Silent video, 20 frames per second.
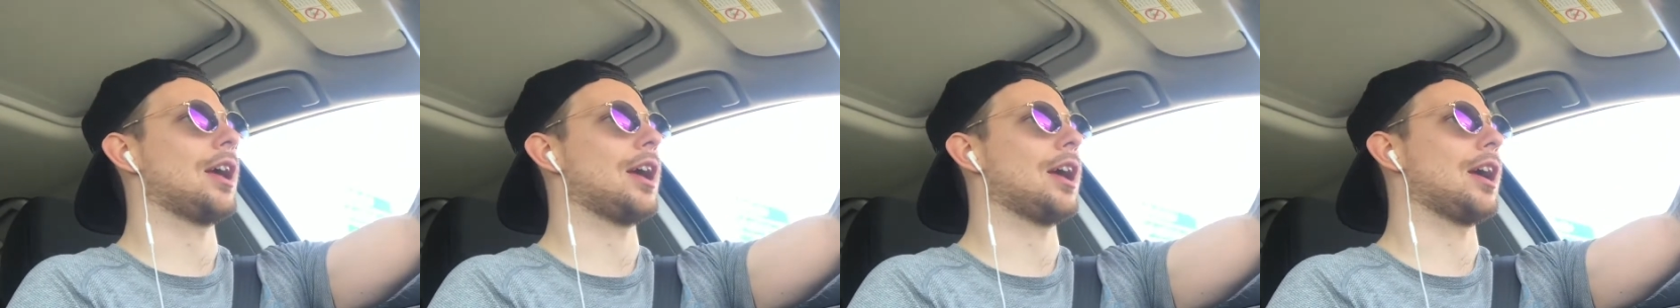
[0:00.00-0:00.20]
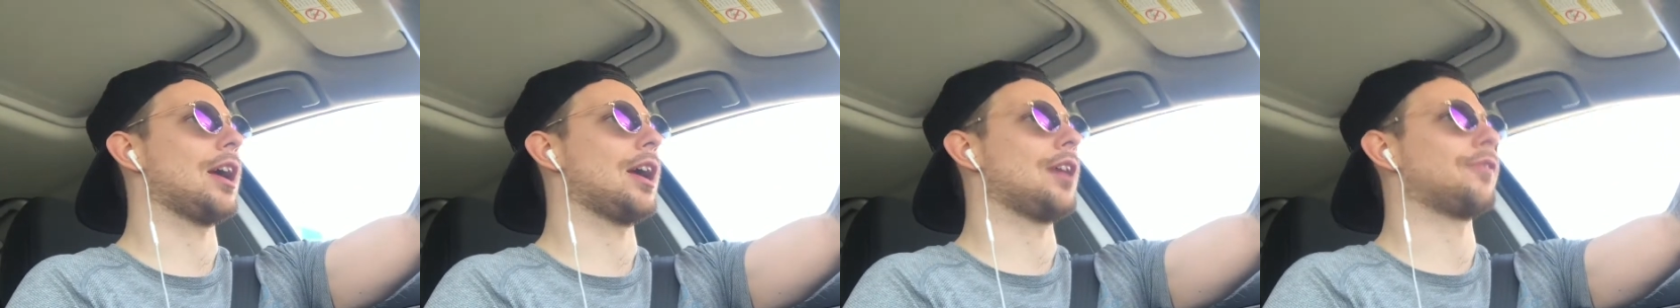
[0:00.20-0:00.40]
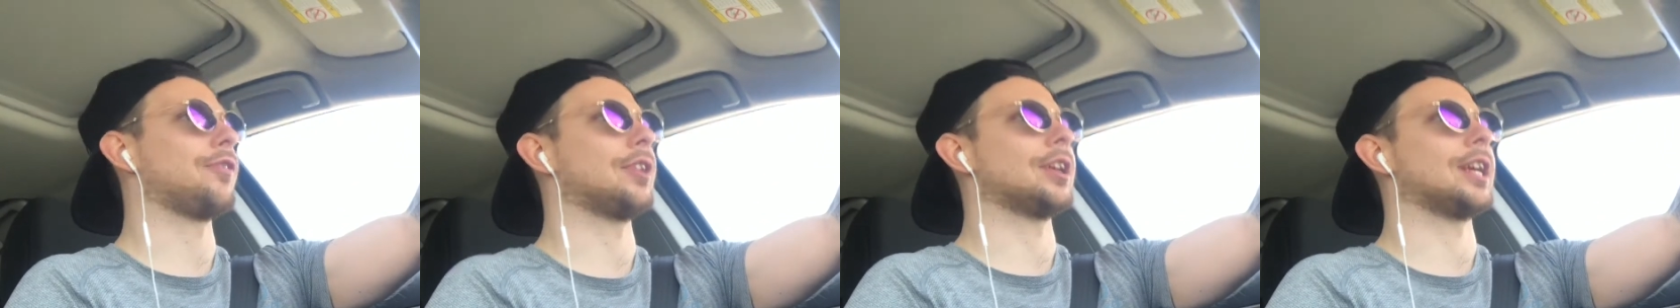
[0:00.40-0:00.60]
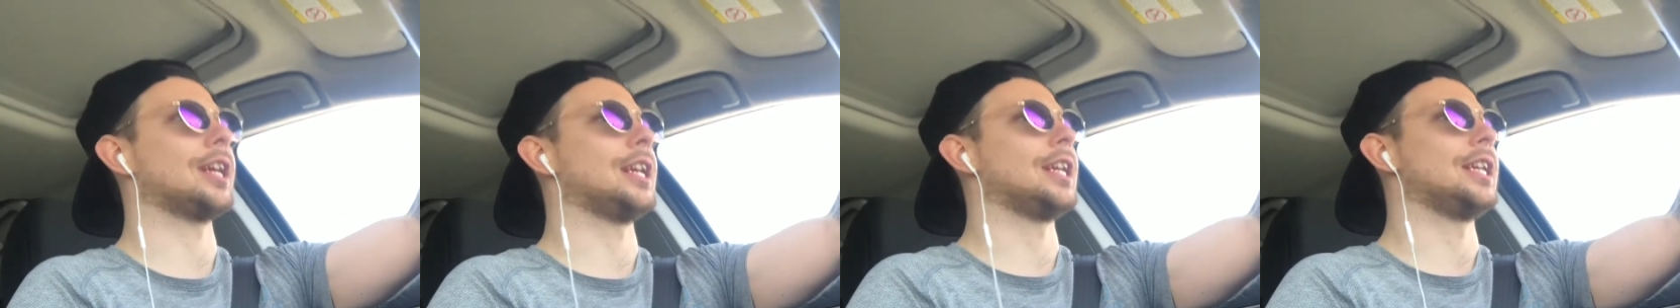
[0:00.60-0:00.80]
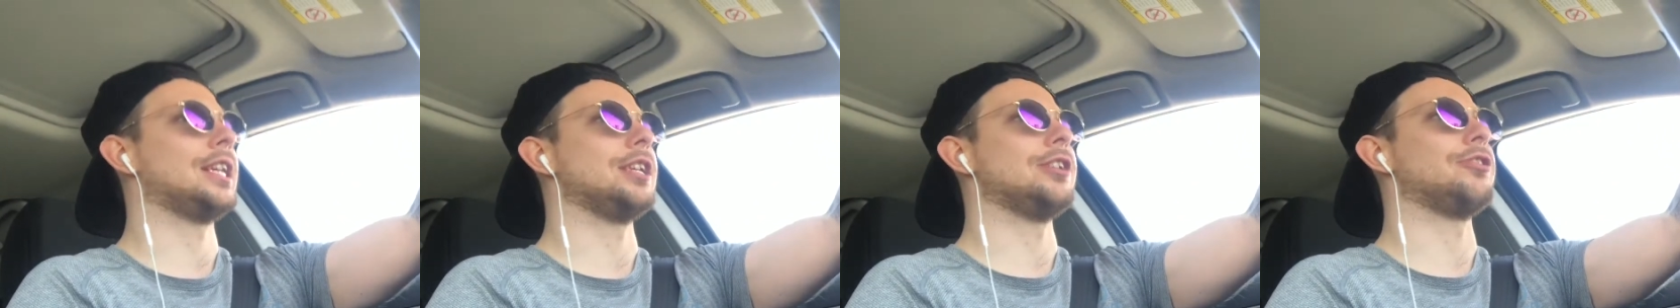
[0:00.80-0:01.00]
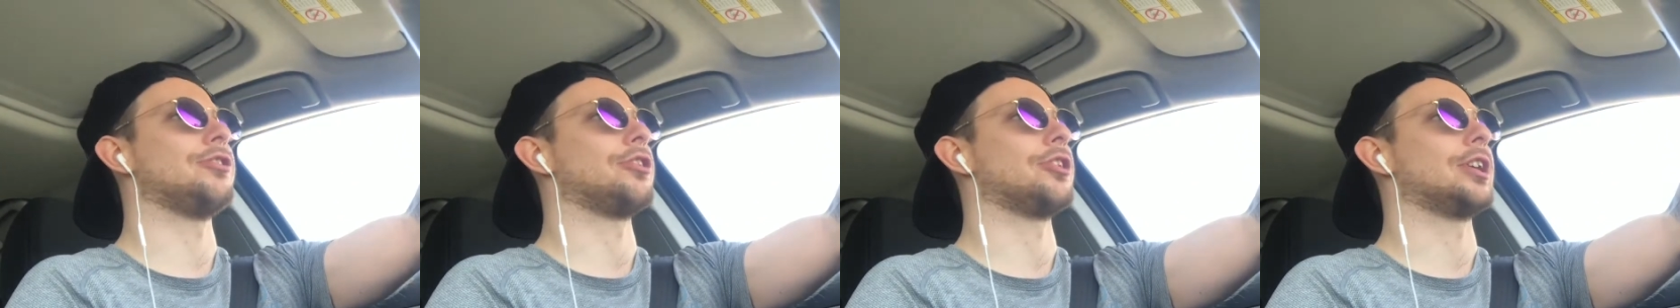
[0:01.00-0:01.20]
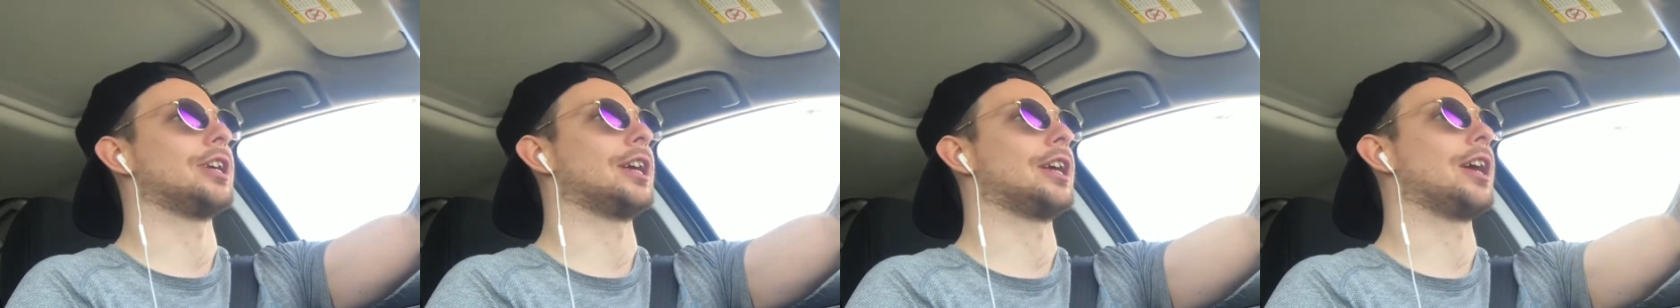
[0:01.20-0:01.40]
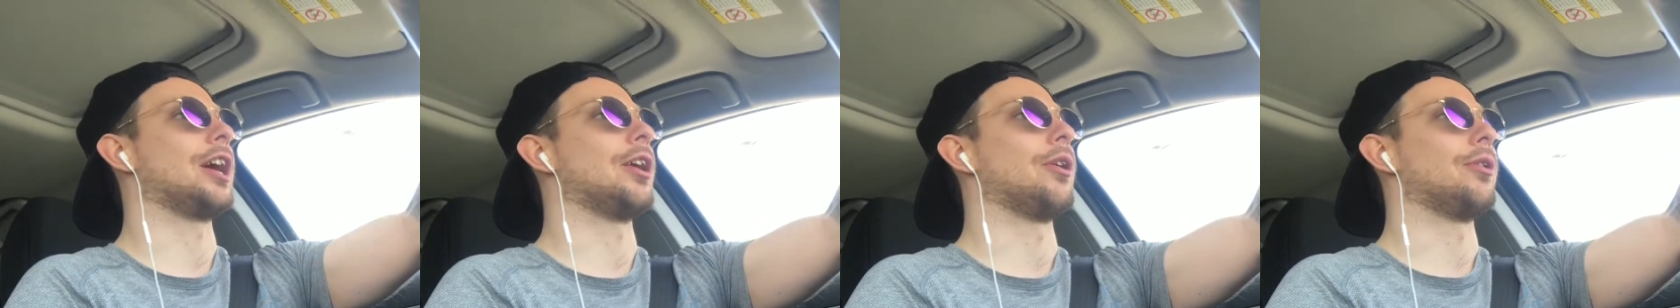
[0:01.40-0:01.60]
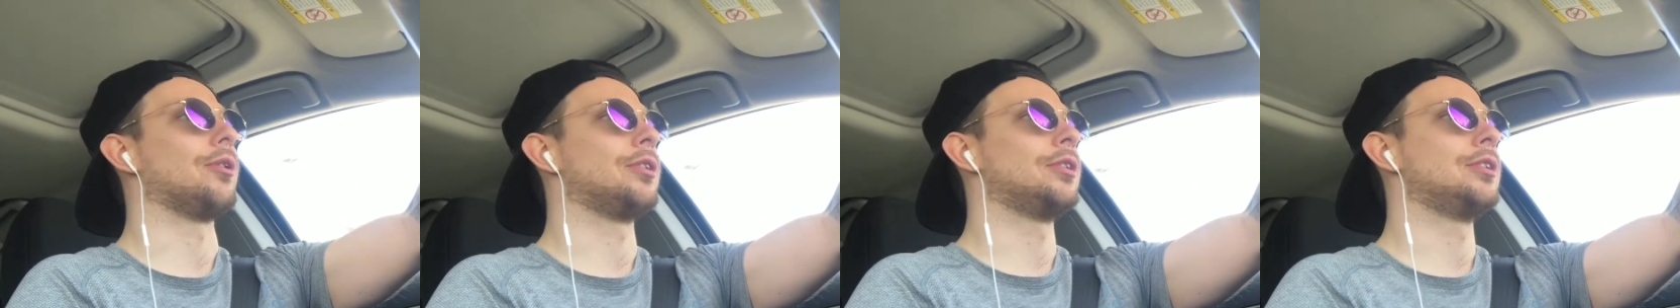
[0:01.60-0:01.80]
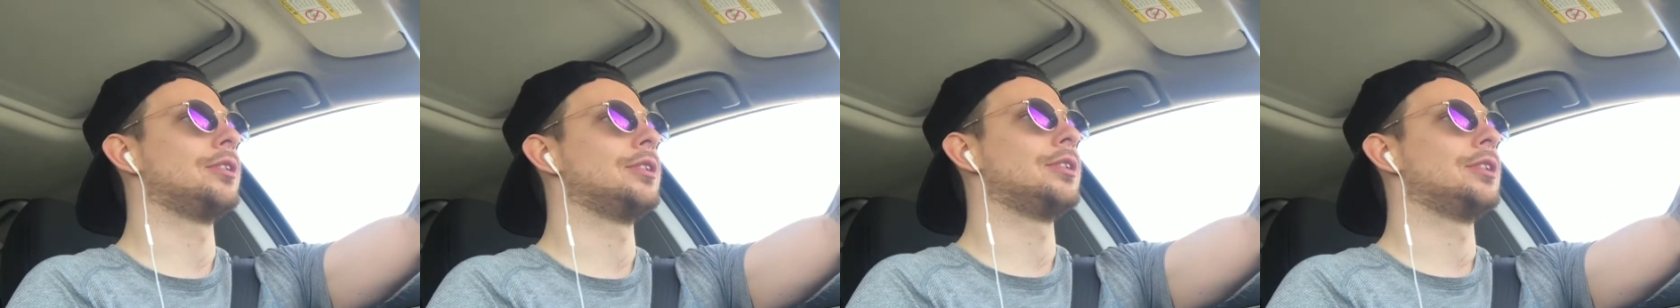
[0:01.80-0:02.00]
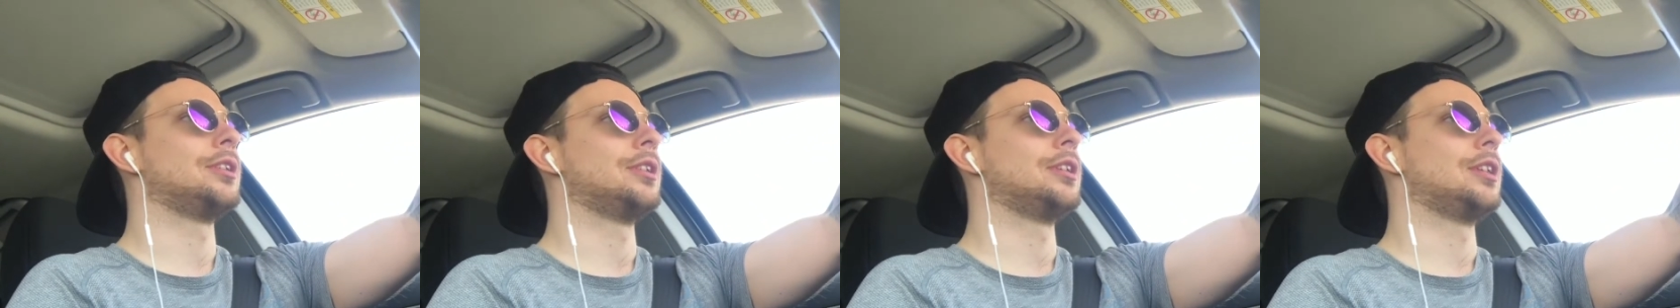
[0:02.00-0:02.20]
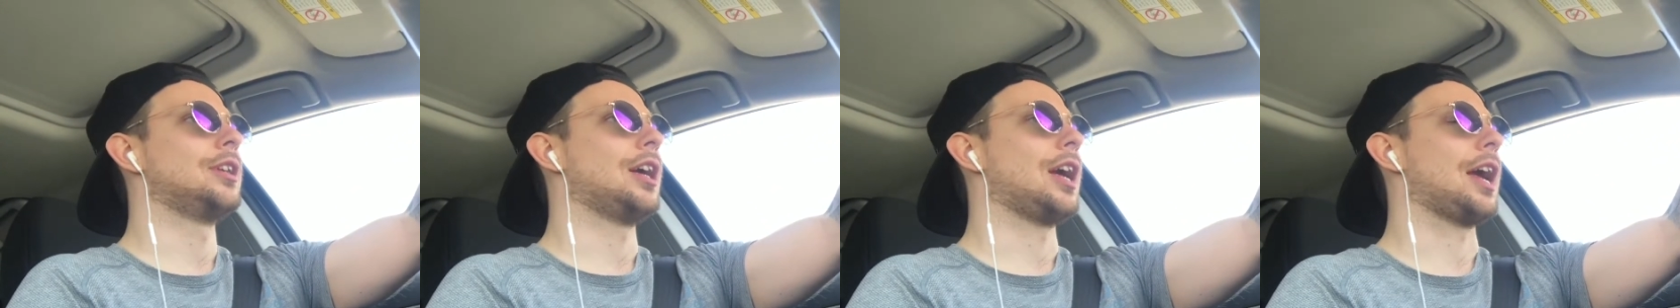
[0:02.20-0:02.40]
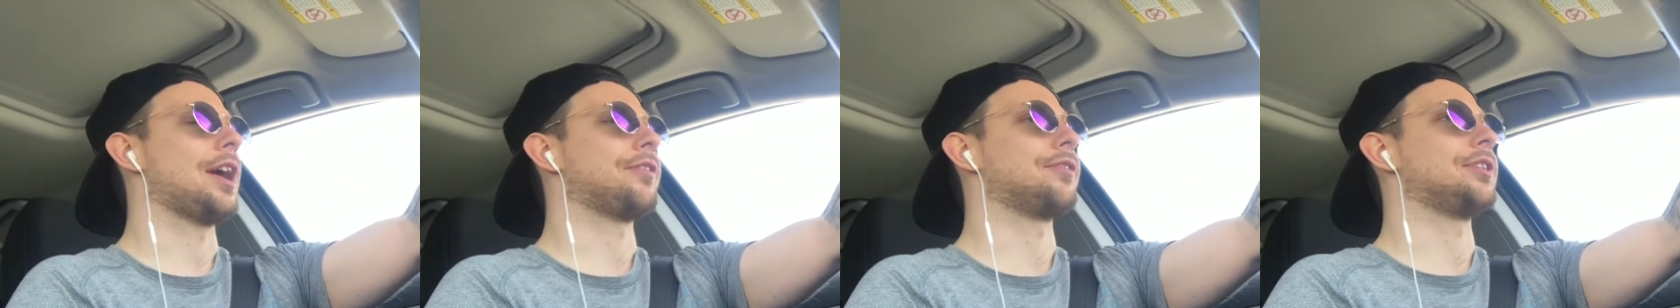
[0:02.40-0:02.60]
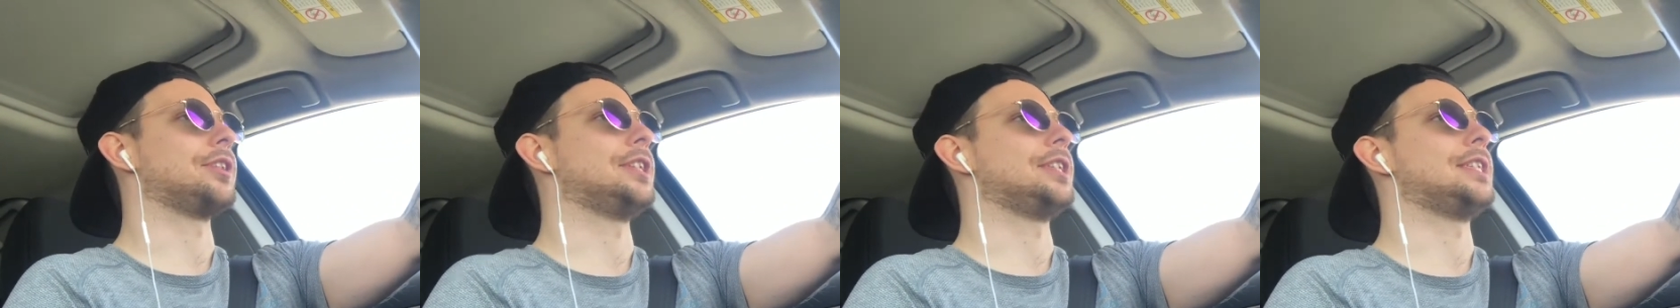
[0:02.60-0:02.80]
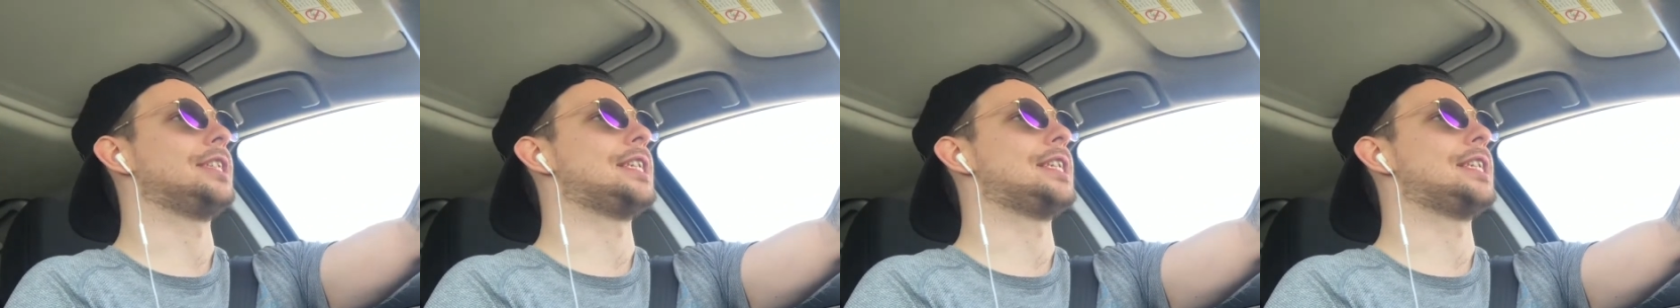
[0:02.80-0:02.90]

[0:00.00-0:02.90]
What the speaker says: ever get any easier to get out. Every